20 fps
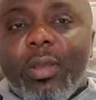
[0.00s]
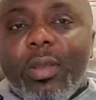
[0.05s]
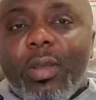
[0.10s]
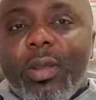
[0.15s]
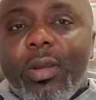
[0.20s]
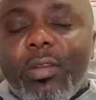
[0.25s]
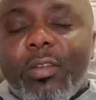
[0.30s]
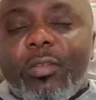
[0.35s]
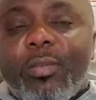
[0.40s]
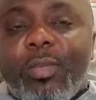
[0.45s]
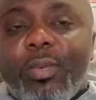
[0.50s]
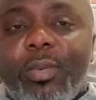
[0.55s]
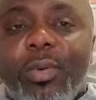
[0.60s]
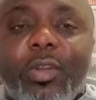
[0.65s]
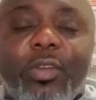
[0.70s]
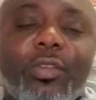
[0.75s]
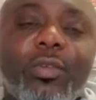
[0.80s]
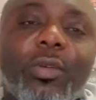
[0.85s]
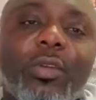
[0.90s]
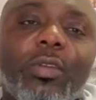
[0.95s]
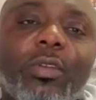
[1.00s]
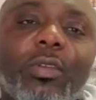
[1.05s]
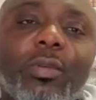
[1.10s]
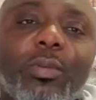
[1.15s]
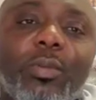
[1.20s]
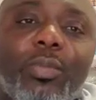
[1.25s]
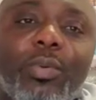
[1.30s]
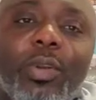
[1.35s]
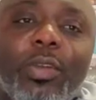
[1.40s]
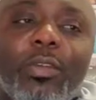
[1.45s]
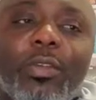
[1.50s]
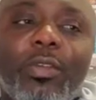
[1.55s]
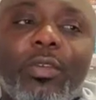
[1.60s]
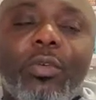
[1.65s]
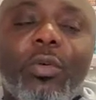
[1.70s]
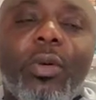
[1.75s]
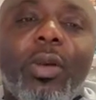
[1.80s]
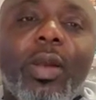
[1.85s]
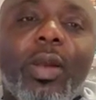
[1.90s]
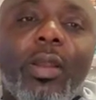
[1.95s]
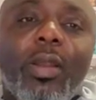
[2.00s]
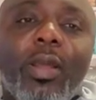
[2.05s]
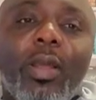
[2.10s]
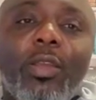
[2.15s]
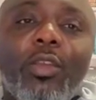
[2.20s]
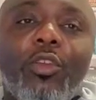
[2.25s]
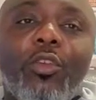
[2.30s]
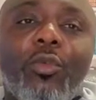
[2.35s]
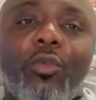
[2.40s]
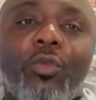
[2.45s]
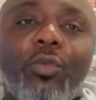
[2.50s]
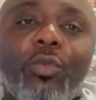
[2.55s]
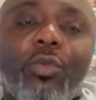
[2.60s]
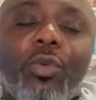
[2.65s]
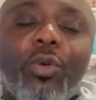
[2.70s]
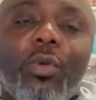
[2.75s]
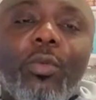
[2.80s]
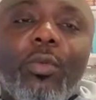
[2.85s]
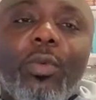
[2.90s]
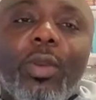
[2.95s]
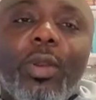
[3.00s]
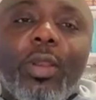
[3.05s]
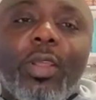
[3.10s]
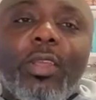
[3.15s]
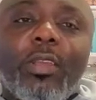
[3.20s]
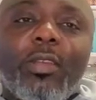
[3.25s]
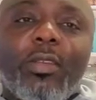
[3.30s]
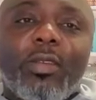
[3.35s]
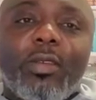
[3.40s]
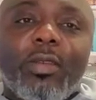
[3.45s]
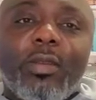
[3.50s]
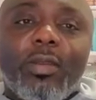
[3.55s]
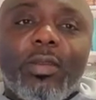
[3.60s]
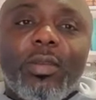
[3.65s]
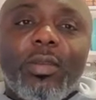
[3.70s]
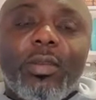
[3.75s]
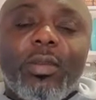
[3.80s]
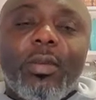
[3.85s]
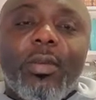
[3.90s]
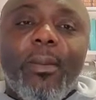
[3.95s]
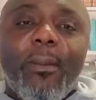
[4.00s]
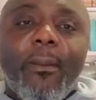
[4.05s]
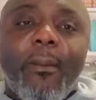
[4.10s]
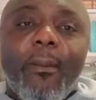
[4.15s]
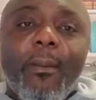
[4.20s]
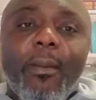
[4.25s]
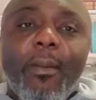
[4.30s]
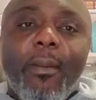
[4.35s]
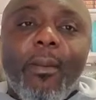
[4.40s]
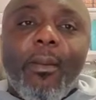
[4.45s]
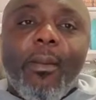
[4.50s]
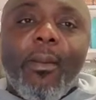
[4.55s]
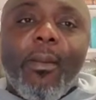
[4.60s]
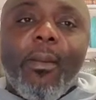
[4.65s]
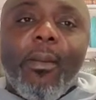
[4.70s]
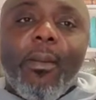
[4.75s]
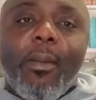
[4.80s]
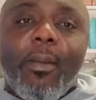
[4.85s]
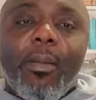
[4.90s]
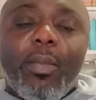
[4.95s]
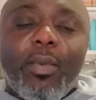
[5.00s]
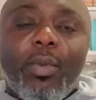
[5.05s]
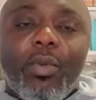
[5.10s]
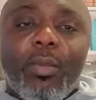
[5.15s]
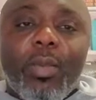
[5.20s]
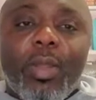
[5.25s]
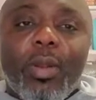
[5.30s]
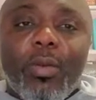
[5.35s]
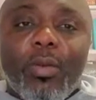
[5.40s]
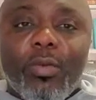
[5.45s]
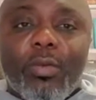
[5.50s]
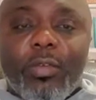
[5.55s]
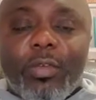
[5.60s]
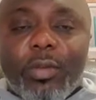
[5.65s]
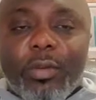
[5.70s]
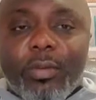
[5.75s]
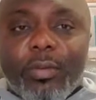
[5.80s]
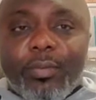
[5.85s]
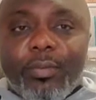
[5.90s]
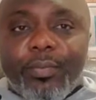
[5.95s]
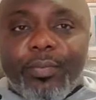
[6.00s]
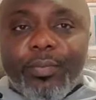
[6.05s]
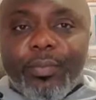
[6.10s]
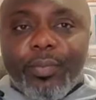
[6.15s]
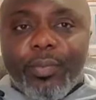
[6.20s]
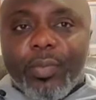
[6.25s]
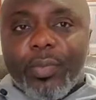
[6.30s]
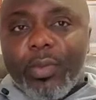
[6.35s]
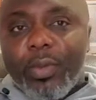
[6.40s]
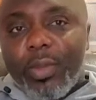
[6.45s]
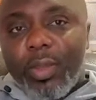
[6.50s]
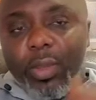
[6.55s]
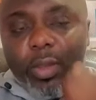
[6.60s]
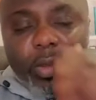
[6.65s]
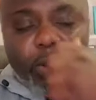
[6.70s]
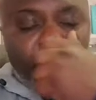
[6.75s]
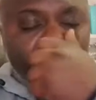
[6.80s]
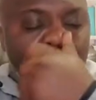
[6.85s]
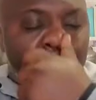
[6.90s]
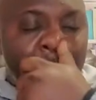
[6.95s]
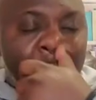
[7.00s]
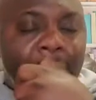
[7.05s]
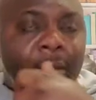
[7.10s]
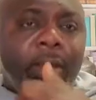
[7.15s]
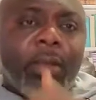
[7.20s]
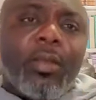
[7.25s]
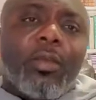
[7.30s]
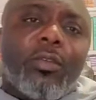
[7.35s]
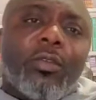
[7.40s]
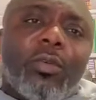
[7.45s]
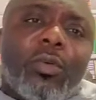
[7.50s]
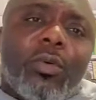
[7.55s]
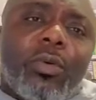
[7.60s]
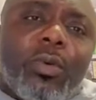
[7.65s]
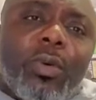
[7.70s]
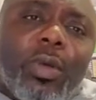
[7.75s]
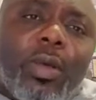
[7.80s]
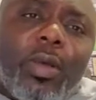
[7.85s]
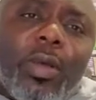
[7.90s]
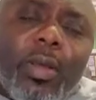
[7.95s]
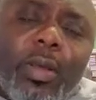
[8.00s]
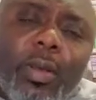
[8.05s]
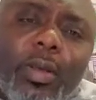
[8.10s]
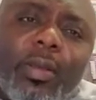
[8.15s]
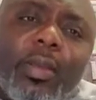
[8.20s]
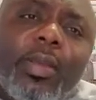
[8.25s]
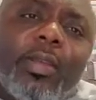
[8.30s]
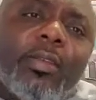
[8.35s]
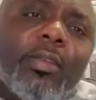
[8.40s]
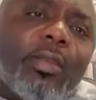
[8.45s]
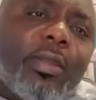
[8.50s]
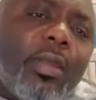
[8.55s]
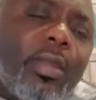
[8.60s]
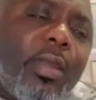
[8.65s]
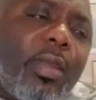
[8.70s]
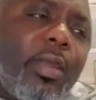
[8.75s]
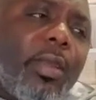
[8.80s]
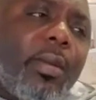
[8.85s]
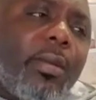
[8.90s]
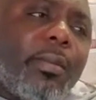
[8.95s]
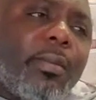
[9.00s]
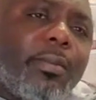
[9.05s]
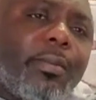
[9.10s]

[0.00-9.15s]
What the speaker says: an inspiration is impressing your heart and you do not release it, you may lose it. Yeah. So yesterday,